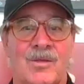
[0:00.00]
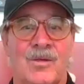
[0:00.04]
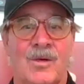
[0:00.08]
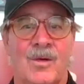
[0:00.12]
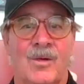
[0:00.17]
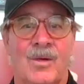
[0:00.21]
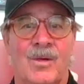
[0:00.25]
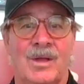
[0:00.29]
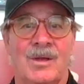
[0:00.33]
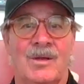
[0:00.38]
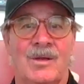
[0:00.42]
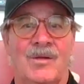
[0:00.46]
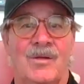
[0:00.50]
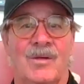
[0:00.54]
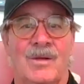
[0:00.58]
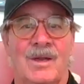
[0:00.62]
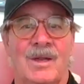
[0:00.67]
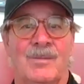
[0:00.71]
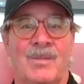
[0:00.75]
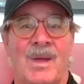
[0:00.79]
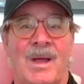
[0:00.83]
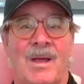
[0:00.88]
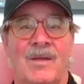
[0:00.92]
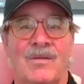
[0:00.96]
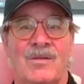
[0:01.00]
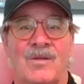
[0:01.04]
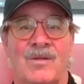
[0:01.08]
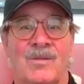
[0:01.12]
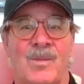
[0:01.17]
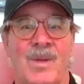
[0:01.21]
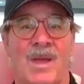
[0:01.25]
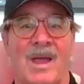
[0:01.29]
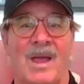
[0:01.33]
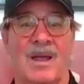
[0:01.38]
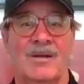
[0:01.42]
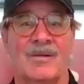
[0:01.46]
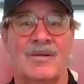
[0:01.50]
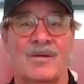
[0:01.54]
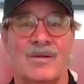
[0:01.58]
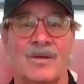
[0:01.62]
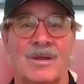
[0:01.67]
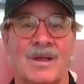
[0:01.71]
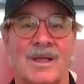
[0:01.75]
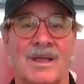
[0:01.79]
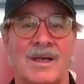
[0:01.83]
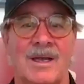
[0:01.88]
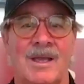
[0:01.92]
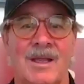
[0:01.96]
throw into it, it bounces back to
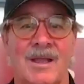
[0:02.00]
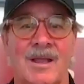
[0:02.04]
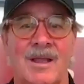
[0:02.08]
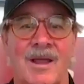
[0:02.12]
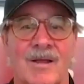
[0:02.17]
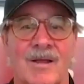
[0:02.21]
you, and he